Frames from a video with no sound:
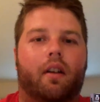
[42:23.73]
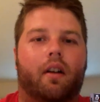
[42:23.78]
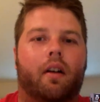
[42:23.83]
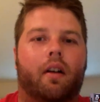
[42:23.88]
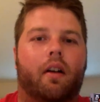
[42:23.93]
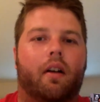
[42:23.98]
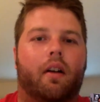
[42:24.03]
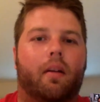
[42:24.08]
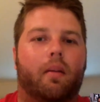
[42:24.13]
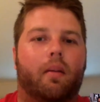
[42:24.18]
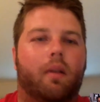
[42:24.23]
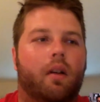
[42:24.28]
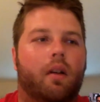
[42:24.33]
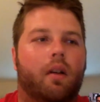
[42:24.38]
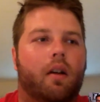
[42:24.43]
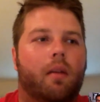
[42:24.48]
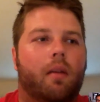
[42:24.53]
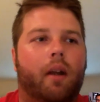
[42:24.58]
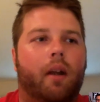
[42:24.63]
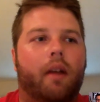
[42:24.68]
Um,
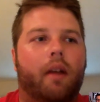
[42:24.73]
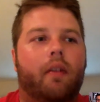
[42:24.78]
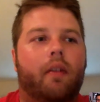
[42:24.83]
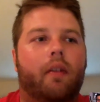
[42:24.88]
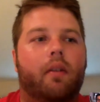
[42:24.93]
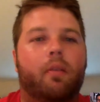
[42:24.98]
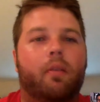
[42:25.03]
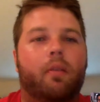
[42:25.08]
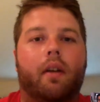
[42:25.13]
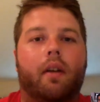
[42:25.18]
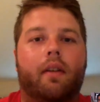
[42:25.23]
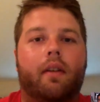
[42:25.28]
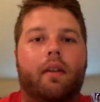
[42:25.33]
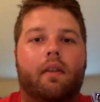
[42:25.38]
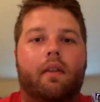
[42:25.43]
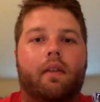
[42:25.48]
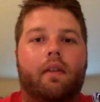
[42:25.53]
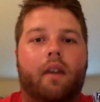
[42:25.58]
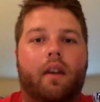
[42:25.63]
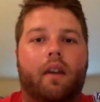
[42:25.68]
but I had to embrace
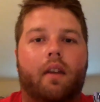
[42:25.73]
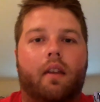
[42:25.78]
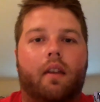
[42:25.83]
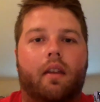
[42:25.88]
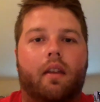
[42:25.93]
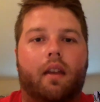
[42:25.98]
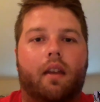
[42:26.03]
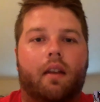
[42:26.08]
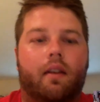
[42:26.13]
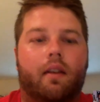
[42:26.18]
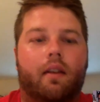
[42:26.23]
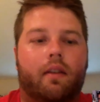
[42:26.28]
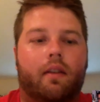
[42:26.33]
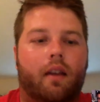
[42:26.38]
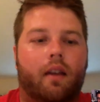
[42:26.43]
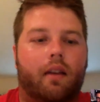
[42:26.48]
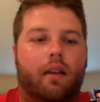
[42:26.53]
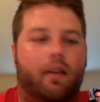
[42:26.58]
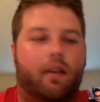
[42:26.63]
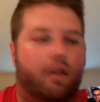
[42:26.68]
the fact that that's
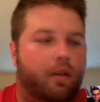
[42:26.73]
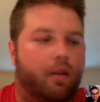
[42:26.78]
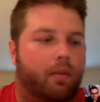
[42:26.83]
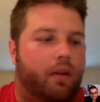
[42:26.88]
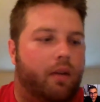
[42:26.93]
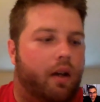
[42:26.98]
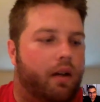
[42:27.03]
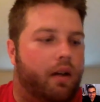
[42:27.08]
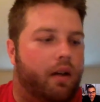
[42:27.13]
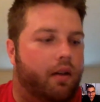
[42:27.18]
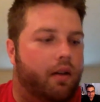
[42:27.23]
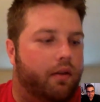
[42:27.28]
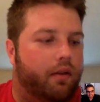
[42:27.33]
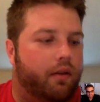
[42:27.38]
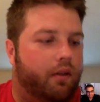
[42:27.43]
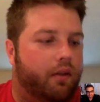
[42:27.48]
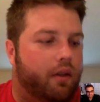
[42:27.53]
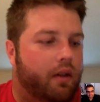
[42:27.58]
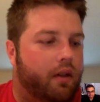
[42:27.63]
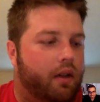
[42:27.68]
that's him kind of
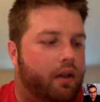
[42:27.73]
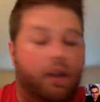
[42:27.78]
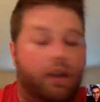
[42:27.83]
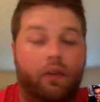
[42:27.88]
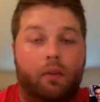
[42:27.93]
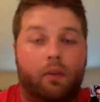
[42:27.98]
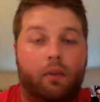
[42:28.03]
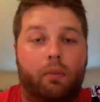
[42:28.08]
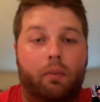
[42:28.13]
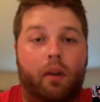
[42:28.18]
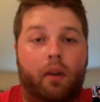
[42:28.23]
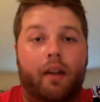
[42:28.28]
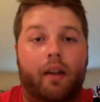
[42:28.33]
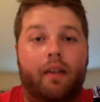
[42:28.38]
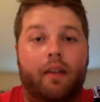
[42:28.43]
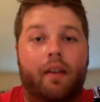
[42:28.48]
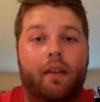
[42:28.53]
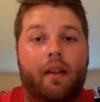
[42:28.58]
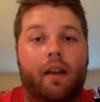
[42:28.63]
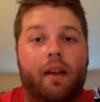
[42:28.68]
even playing
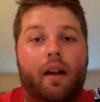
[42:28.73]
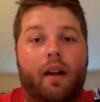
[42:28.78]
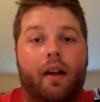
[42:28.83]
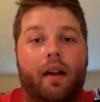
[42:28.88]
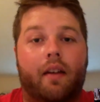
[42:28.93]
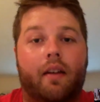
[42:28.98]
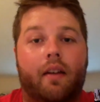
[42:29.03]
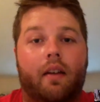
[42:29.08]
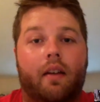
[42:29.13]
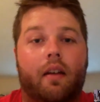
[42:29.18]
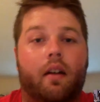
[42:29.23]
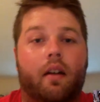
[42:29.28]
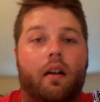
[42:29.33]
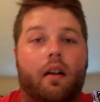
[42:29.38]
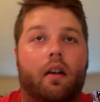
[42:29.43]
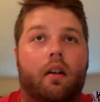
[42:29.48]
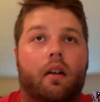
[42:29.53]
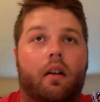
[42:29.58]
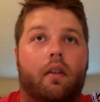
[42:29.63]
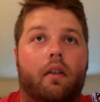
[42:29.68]
to that idea
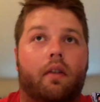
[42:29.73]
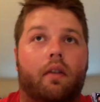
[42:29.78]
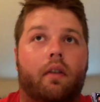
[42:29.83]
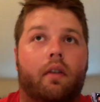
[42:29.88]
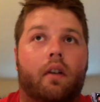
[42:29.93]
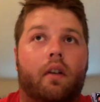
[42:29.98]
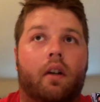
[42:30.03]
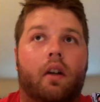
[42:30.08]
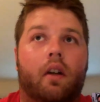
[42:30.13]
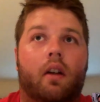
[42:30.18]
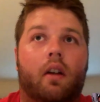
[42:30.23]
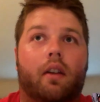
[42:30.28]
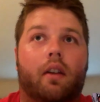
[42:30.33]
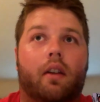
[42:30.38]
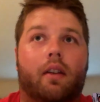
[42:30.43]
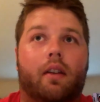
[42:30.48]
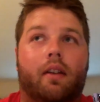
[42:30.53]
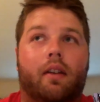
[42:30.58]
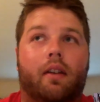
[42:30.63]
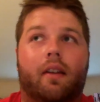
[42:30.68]
of
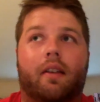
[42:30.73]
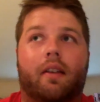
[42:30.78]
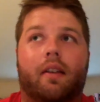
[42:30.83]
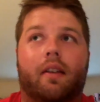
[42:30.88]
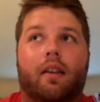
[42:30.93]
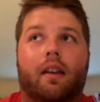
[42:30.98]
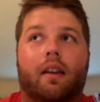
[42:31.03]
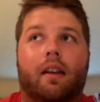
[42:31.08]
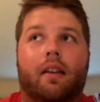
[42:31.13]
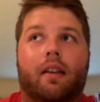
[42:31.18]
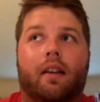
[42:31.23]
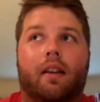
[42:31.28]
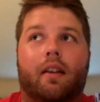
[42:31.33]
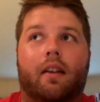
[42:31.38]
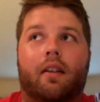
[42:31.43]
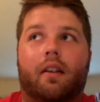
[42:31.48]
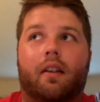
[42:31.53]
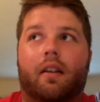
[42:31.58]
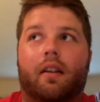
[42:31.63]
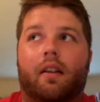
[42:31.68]
let's take something that's
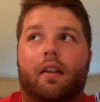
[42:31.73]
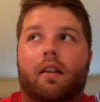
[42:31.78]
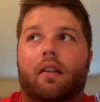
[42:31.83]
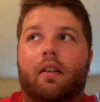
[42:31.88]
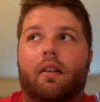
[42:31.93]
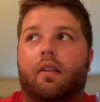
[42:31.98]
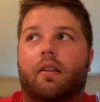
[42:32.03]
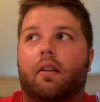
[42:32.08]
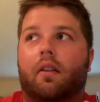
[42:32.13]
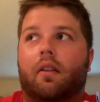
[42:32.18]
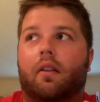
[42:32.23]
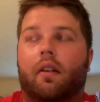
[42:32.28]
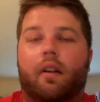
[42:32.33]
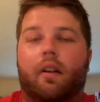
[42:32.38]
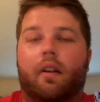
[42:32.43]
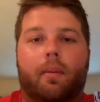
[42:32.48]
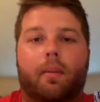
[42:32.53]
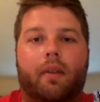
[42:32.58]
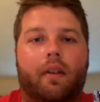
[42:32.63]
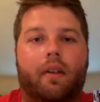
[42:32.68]
elegant and turn it
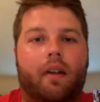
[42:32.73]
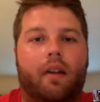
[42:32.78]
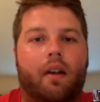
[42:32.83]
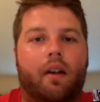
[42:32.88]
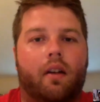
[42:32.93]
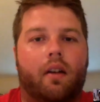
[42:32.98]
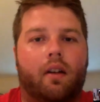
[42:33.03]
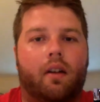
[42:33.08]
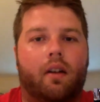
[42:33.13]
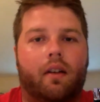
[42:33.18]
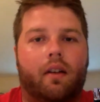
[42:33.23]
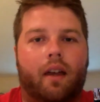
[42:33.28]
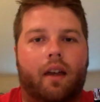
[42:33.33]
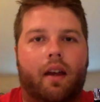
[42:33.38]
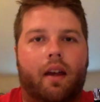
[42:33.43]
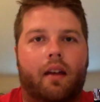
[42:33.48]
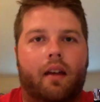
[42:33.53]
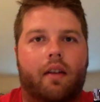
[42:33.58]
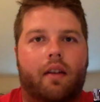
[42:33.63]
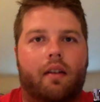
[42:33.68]
upside down on its
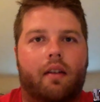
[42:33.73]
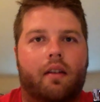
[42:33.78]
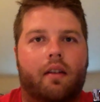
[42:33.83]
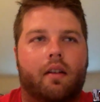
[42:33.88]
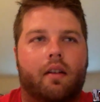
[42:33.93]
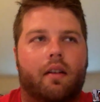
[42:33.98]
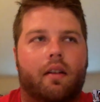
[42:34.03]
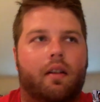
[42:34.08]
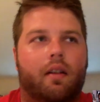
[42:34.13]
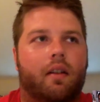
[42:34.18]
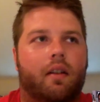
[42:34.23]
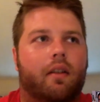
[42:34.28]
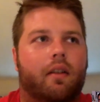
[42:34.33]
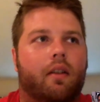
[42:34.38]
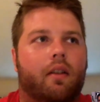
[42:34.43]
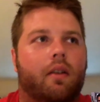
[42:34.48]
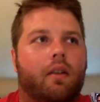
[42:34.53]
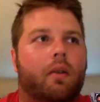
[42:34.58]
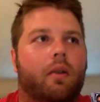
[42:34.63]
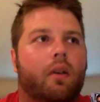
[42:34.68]
head and and and
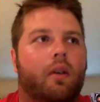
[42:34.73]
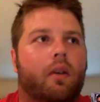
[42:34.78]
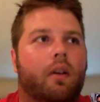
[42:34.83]
so